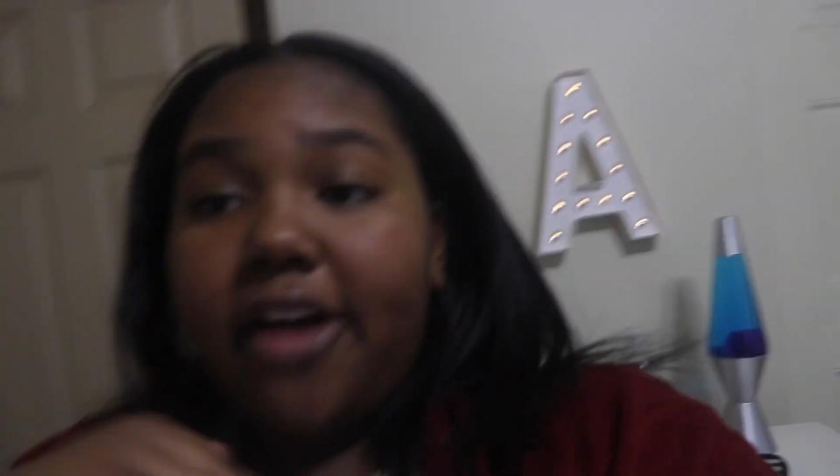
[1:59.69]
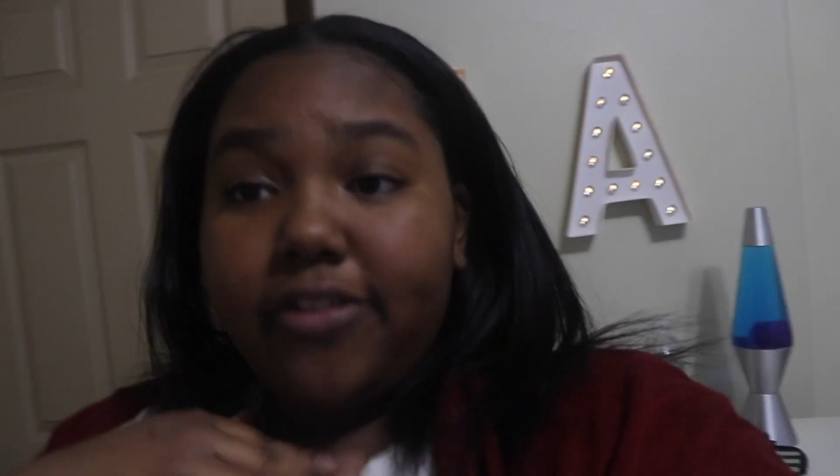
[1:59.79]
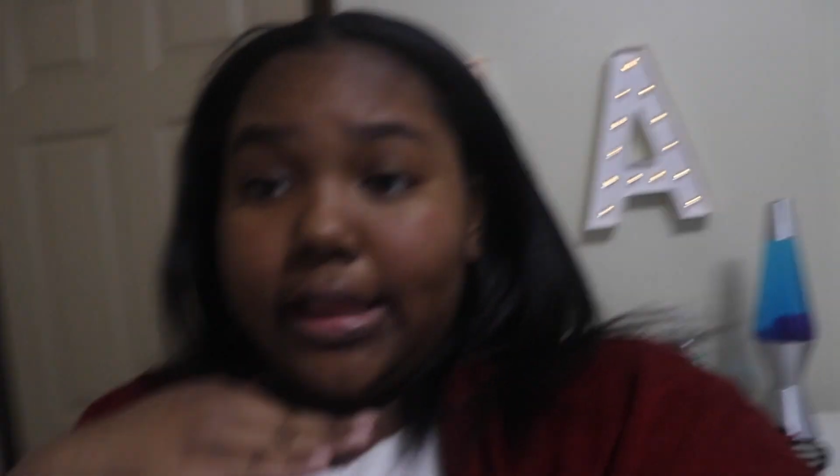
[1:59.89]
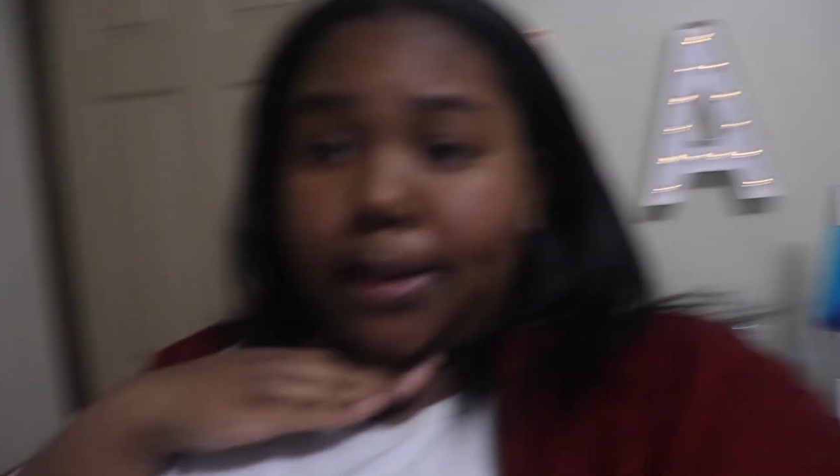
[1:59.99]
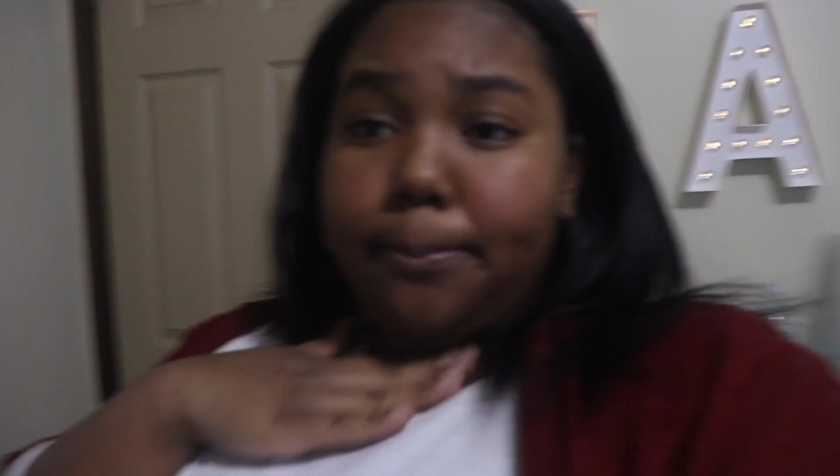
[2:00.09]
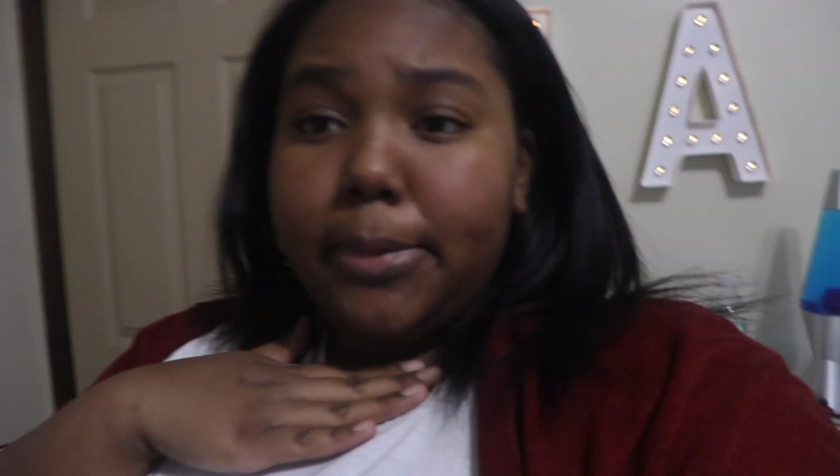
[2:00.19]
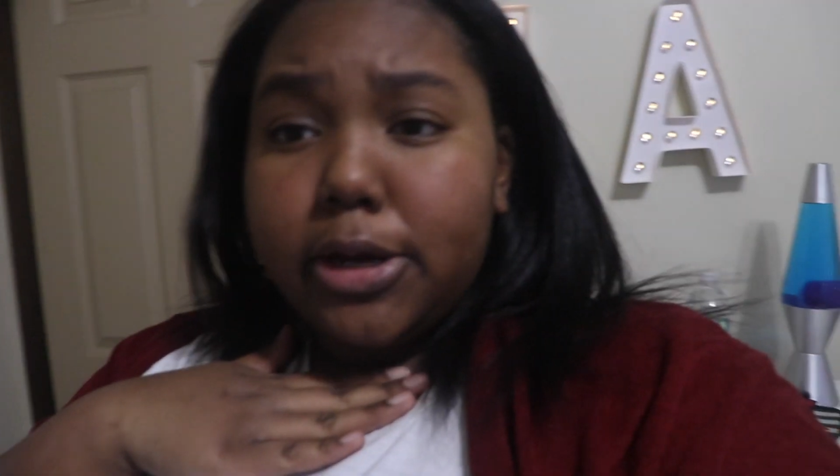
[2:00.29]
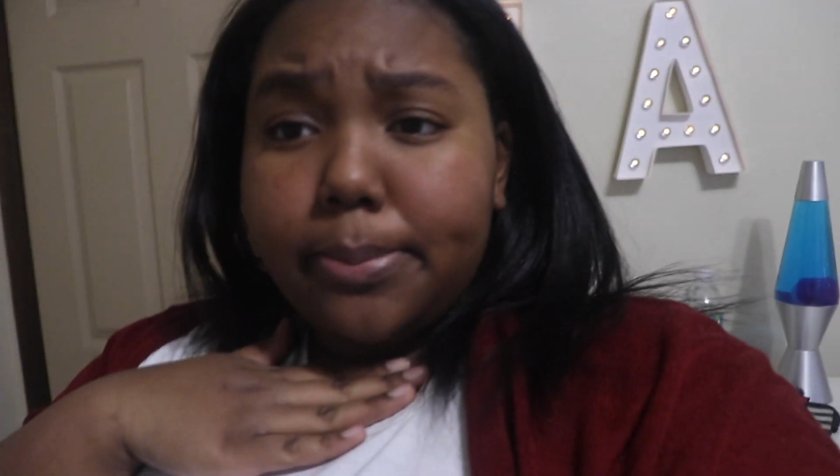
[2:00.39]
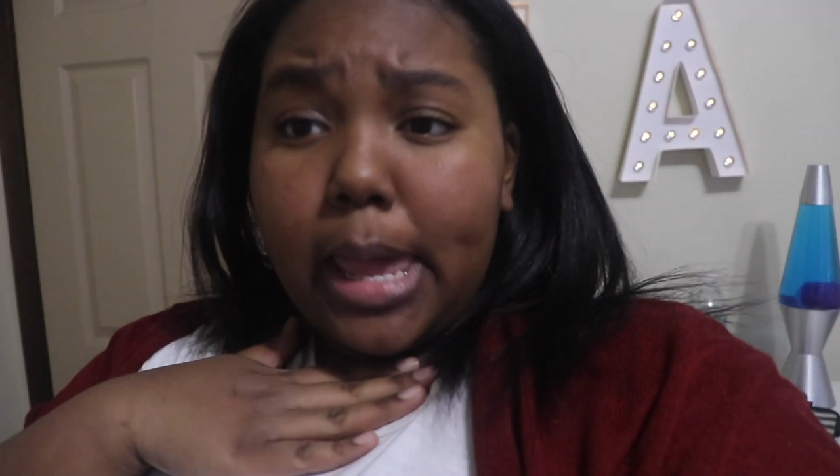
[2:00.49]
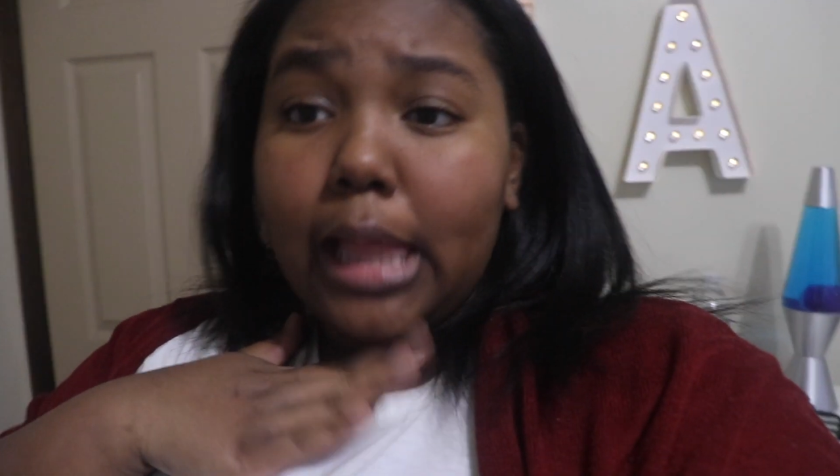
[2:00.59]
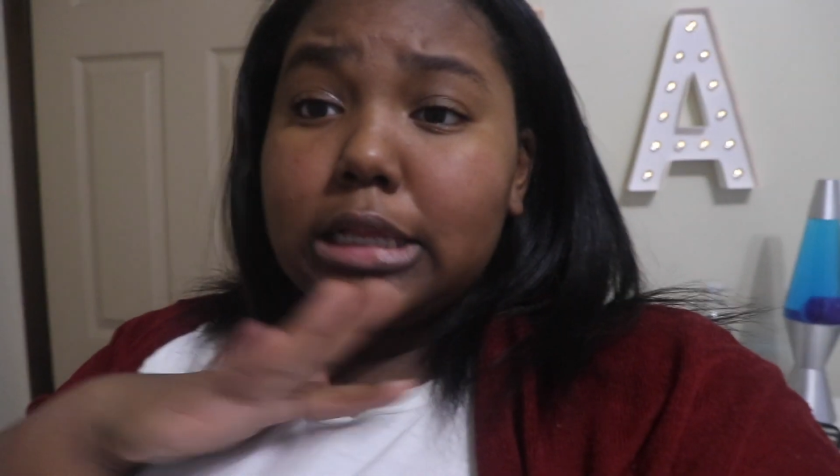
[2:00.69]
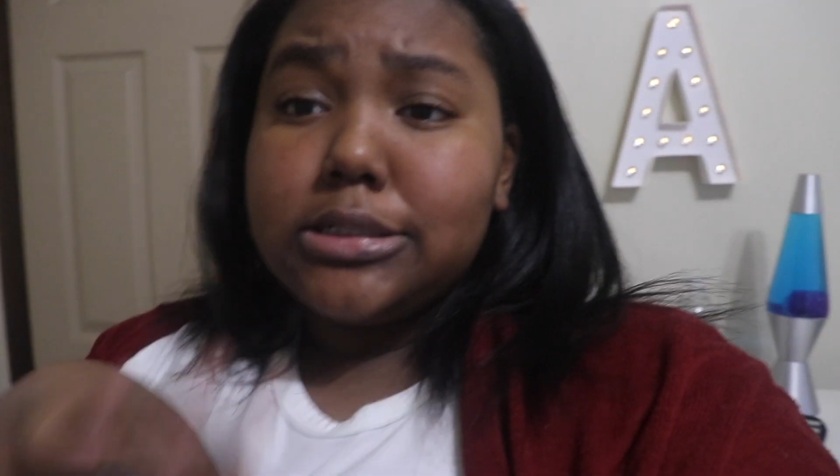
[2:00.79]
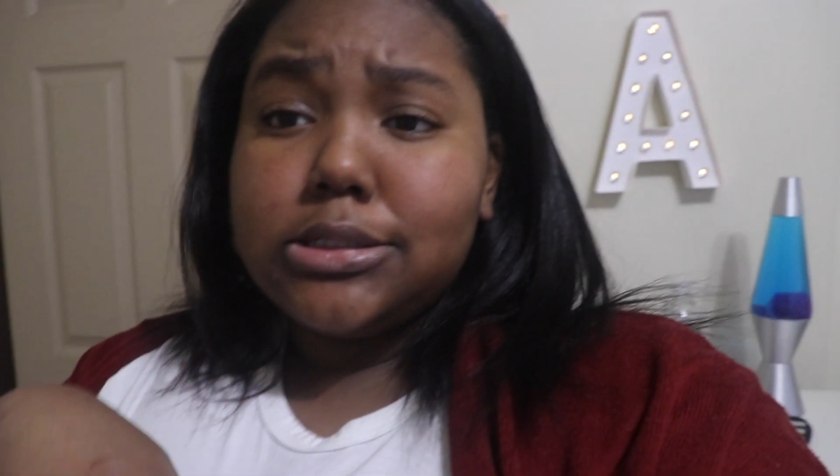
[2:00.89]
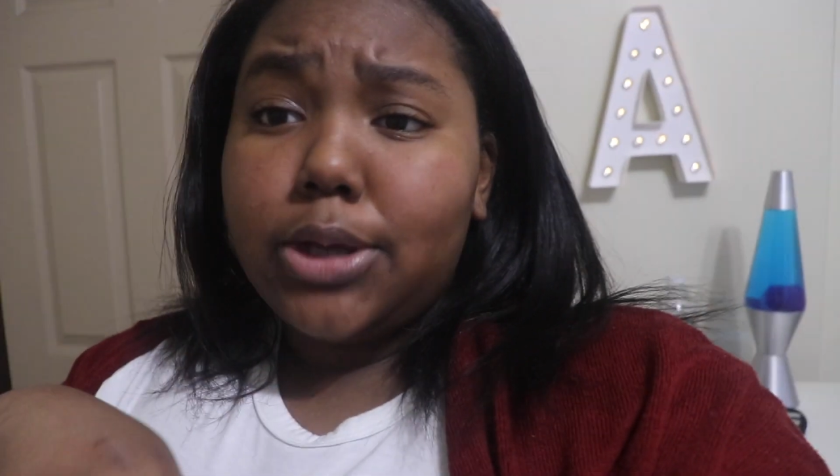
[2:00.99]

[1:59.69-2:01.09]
I have a lot of mirror palettes,